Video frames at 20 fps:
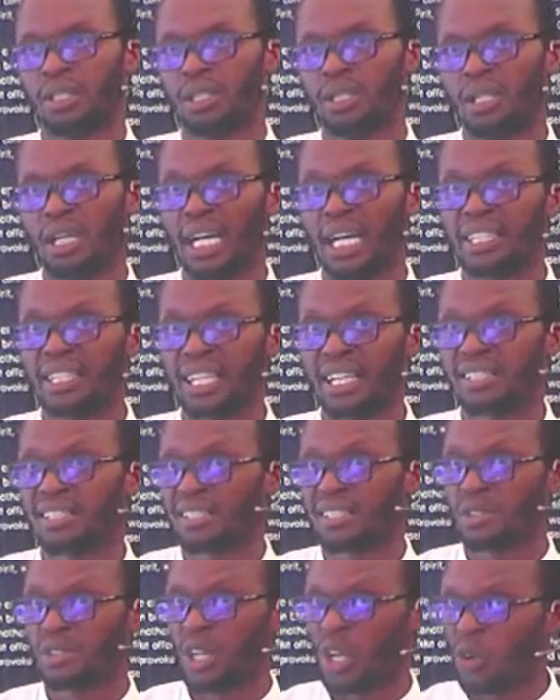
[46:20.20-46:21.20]
And
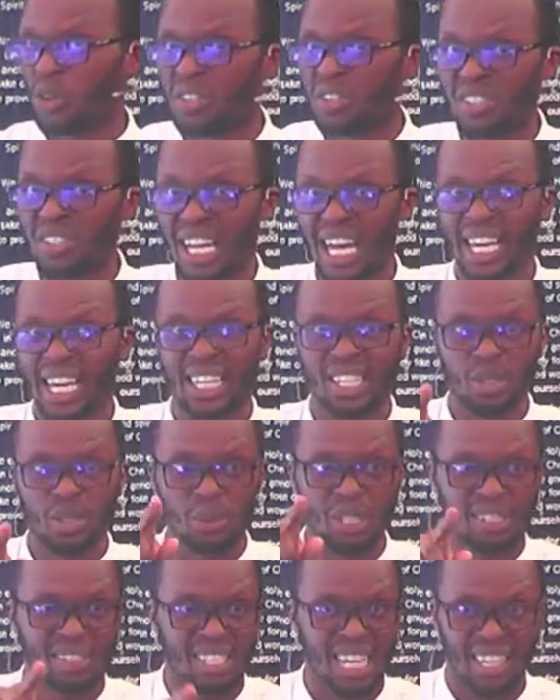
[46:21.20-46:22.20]
yes, your conscience will
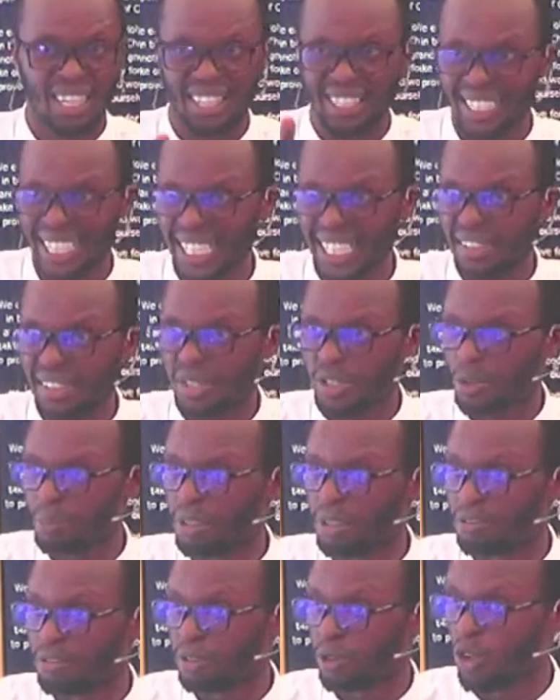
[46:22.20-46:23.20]
stand against you
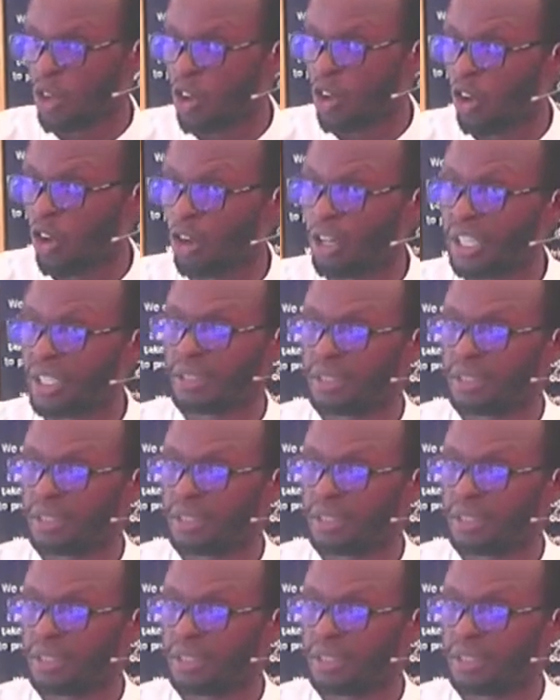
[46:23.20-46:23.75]
before God.